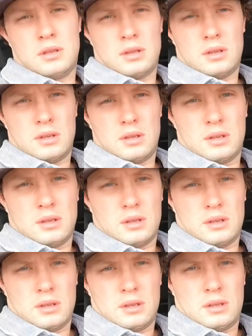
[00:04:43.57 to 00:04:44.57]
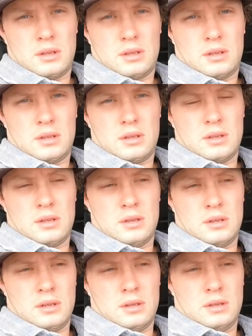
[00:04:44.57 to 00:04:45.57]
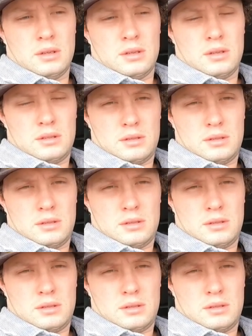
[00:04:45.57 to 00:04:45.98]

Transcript: No one is speaking in this clip.